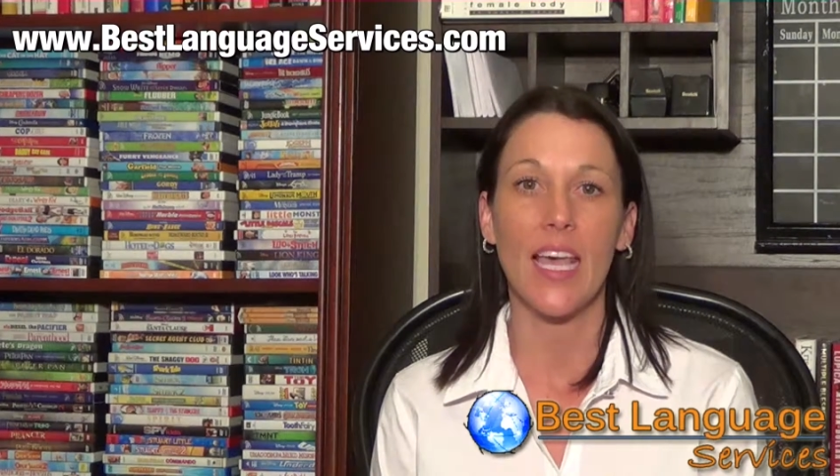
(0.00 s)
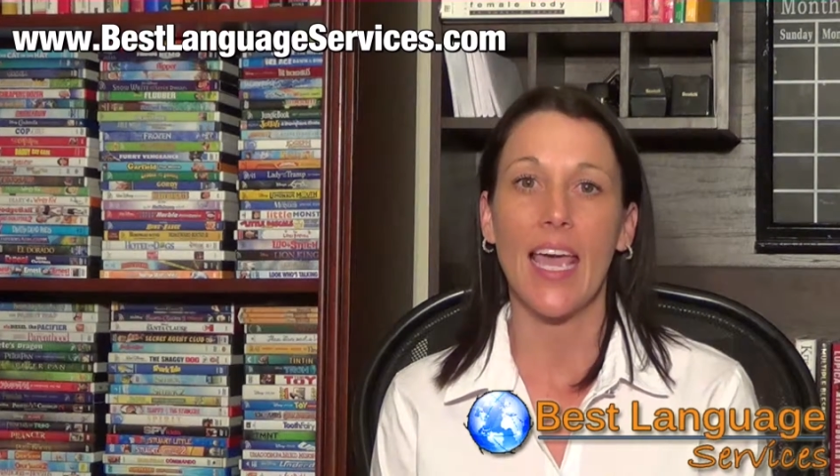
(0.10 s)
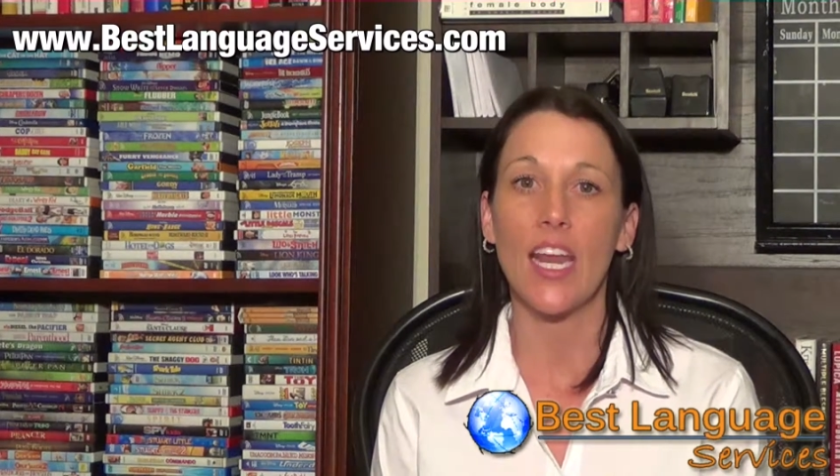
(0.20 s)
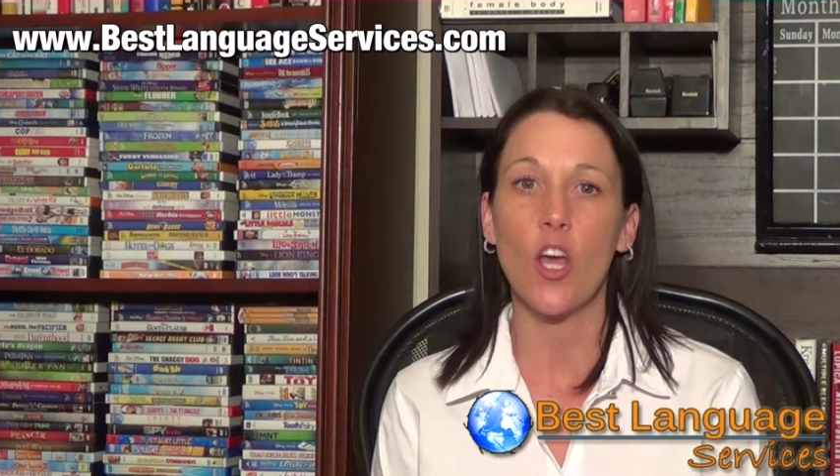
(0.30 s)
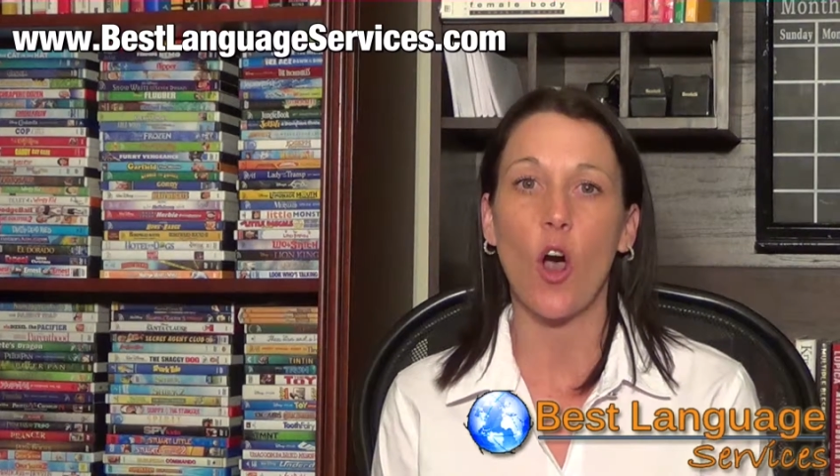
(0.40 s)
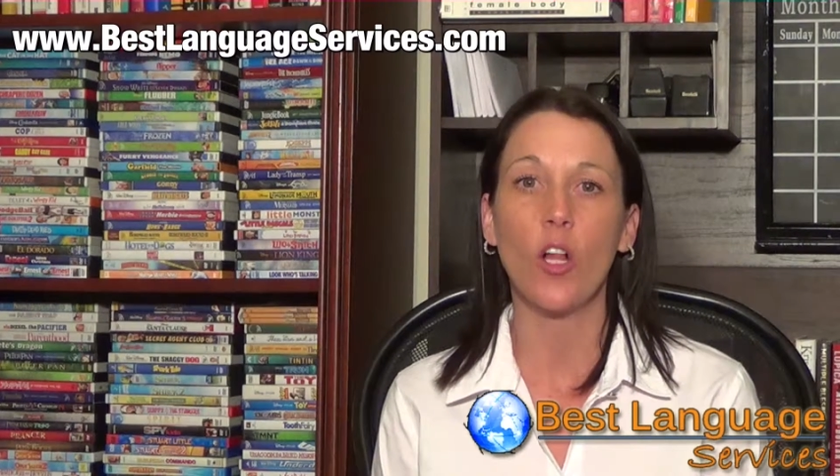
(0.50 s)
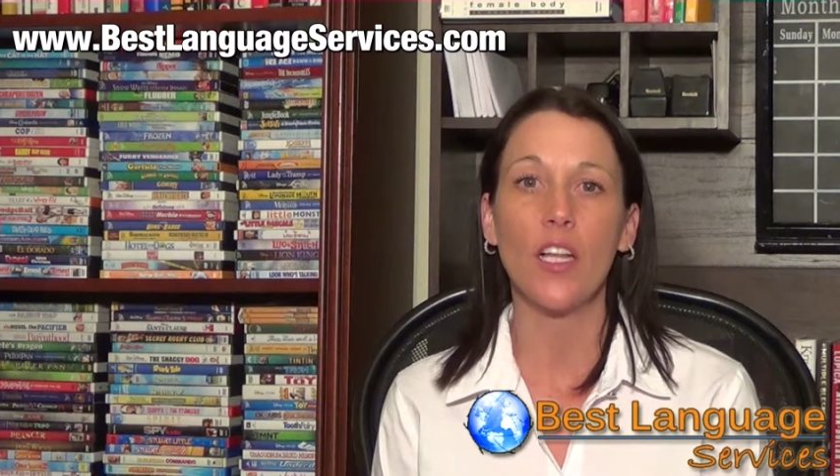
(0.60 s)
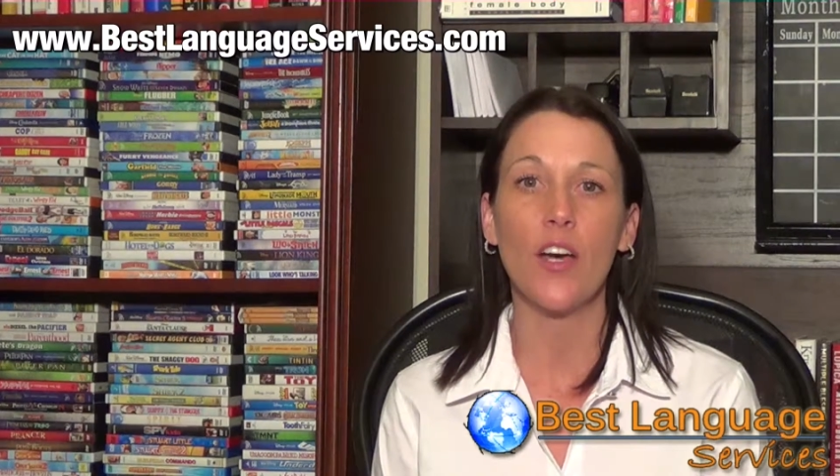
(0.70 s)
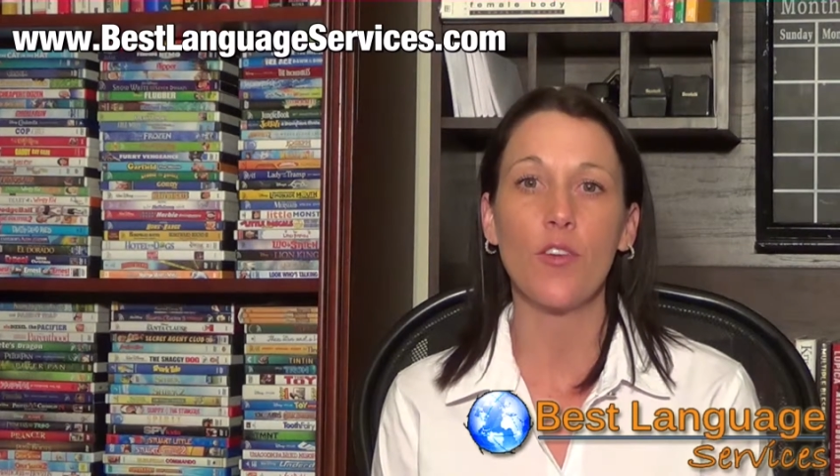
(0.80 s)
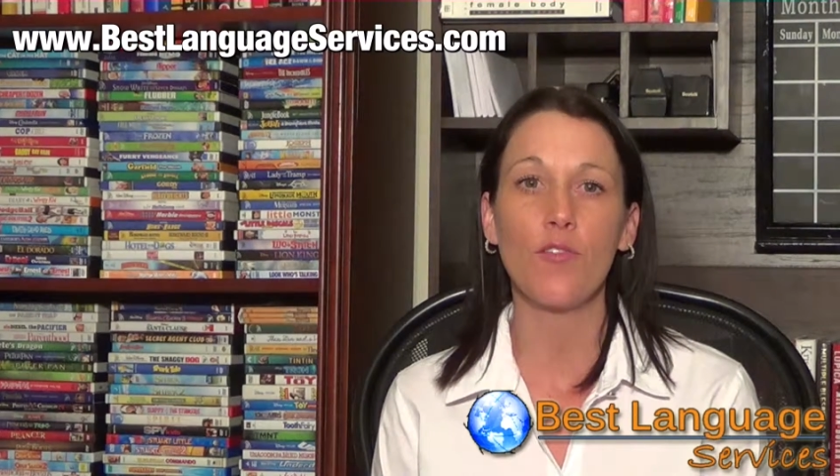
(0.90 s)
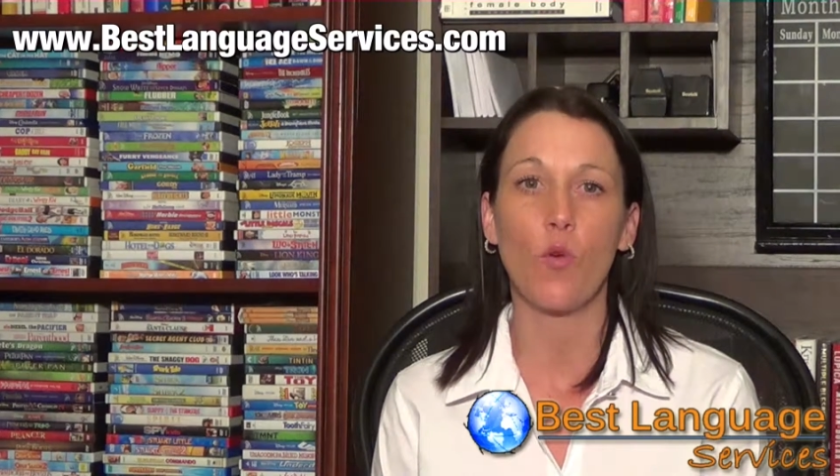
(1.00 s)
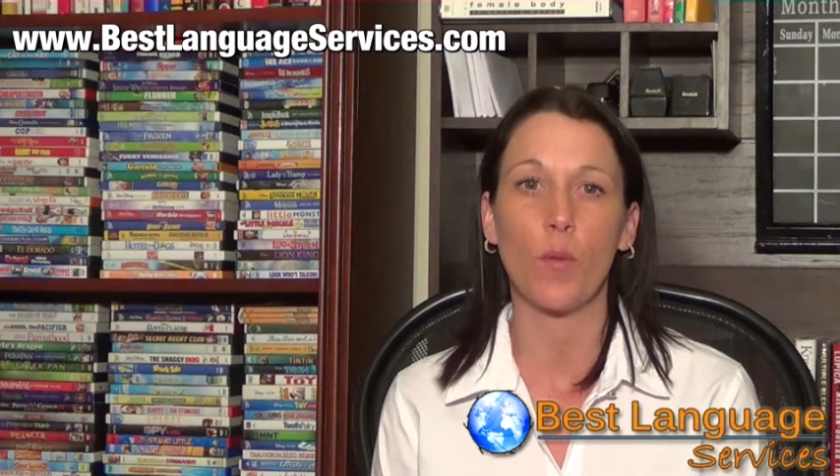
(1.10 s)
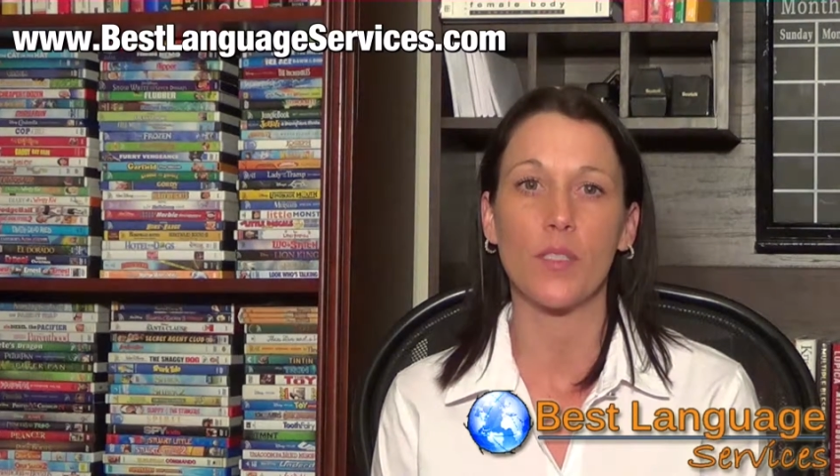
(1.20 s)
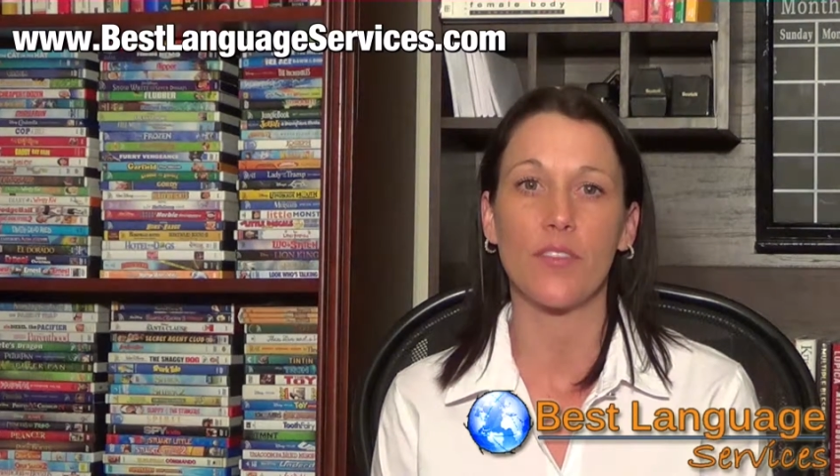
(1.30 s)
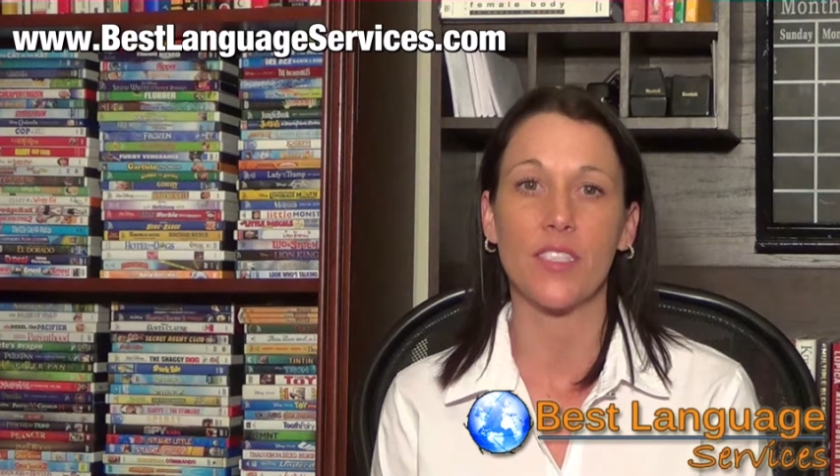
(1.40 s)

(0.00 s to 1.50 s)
and all other forms of